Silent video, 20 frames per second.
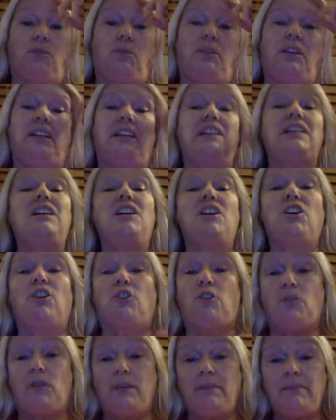really
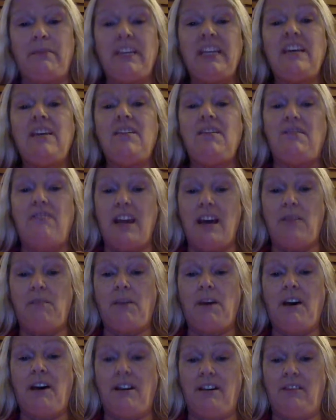creepy
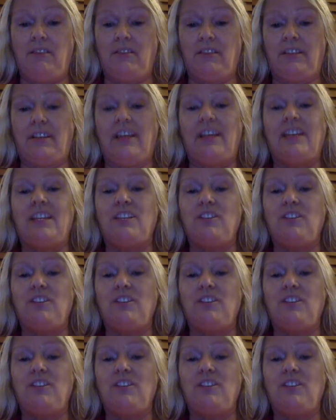vampires.